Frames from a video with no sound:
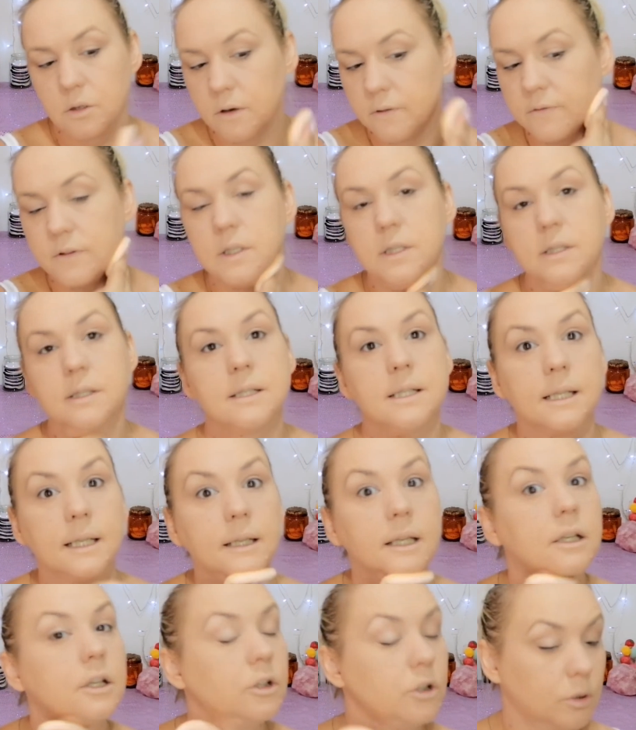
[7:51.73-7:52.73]

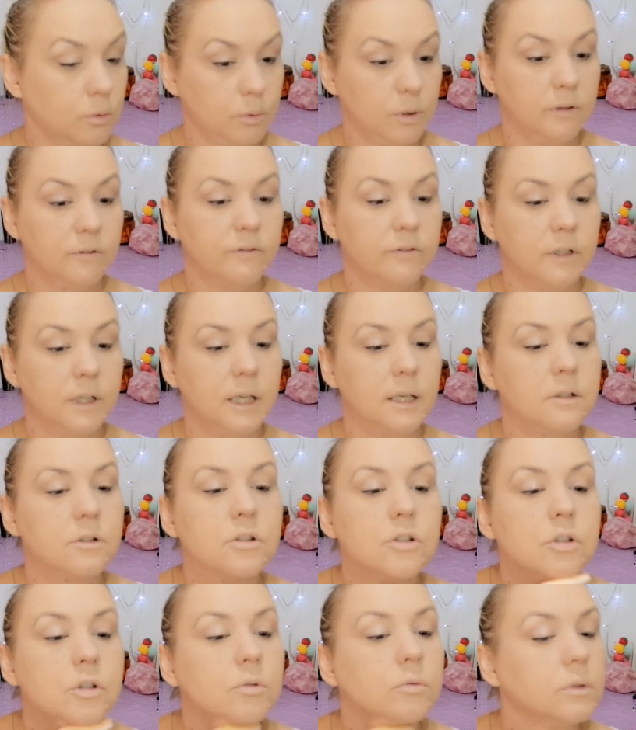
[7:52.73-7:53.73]
Obviously, you don't want to
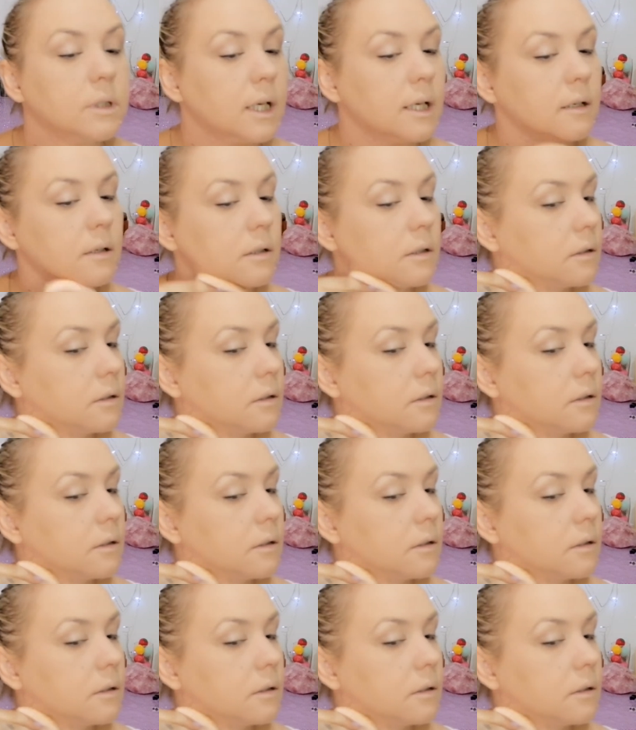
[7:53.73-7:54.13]
forget your neck.